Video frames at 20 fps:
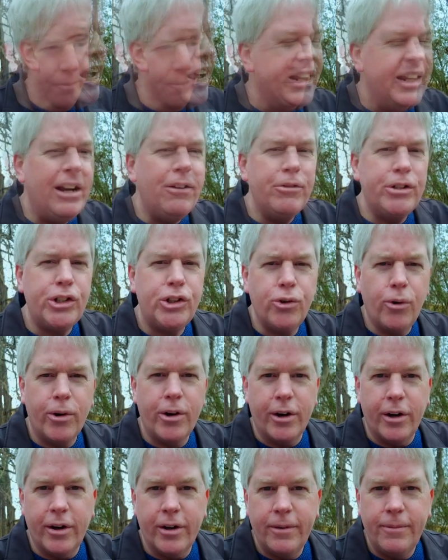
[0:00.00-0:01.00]
And that was
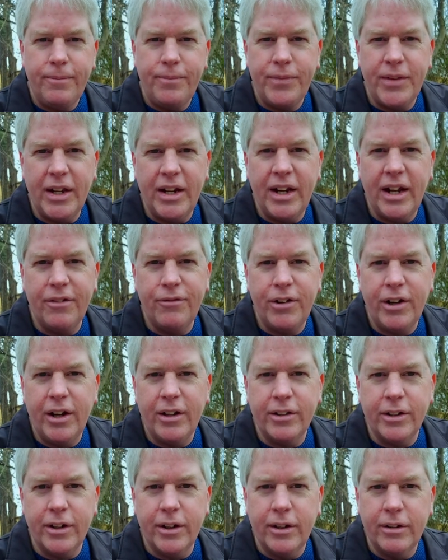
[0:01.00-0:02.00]
shorter than
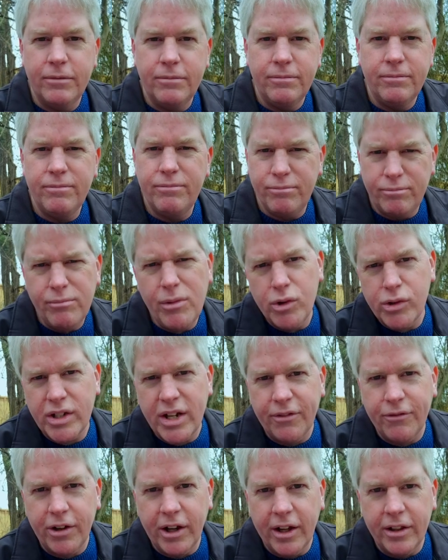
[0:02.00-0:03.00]

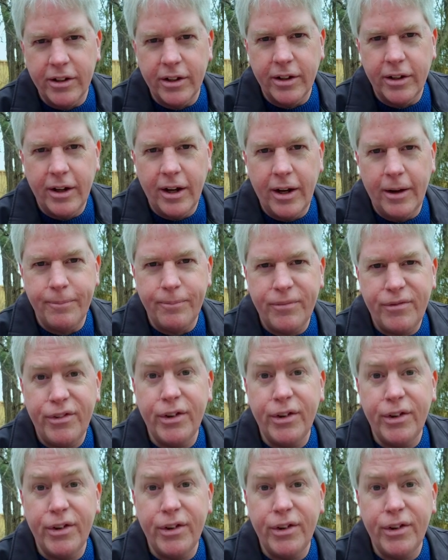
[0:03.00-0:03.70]
most every other